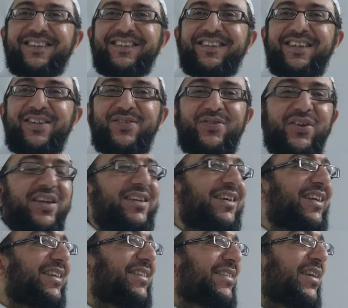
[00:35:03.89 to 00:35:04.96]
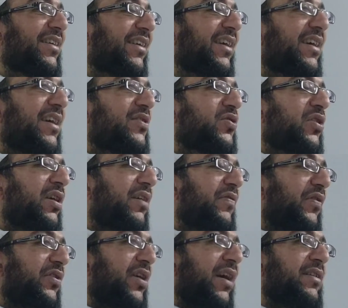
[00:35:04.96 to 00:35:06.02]
He's reading and he's learning. So
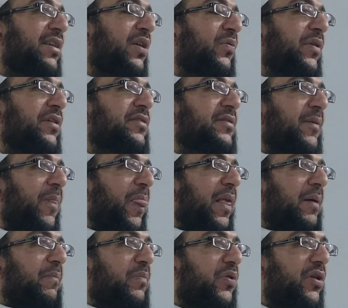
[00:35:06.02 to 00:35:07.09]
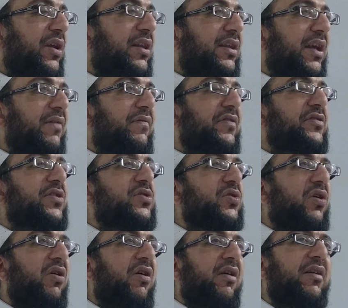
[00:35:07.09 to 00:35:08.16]
the idea was putting the emphasis
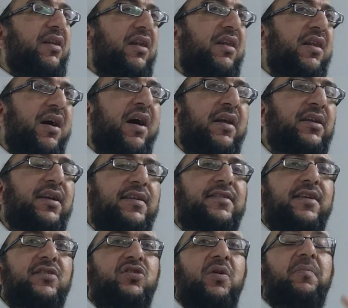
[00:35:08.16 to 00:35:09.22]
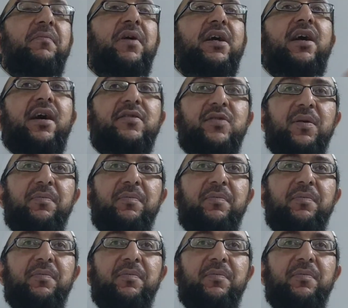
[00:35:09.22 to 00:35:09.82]
on learning. He sets up makatib